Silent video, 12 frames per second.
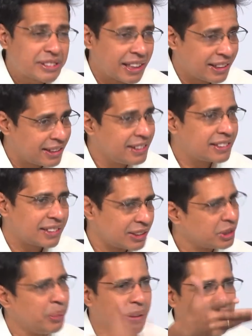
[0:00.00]
cycles
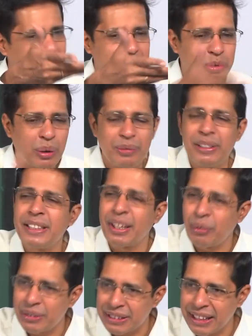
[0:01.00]
assuming each one will
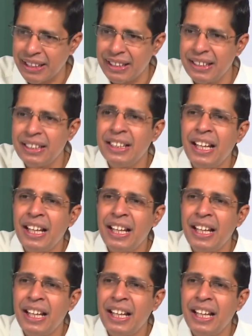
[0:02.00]
take 1 cycle.